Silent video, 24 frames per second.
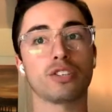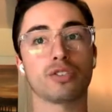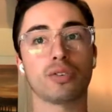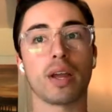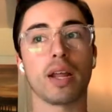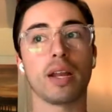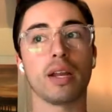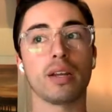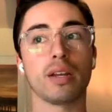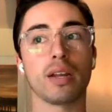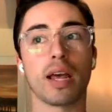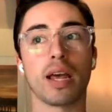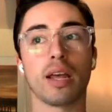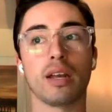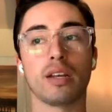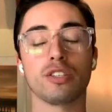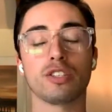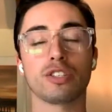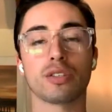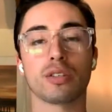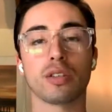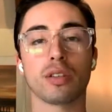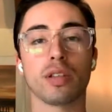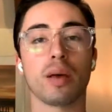training day,
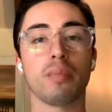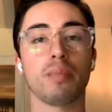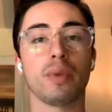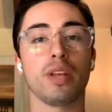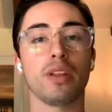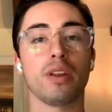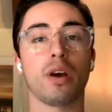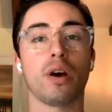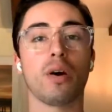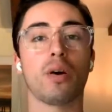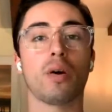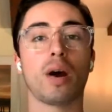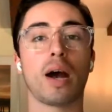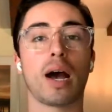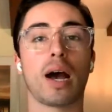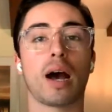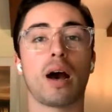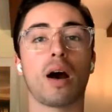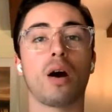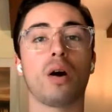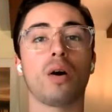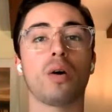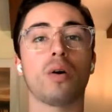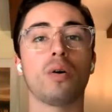and just let me know
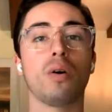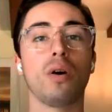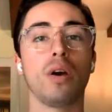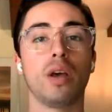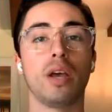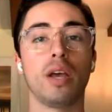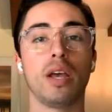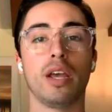how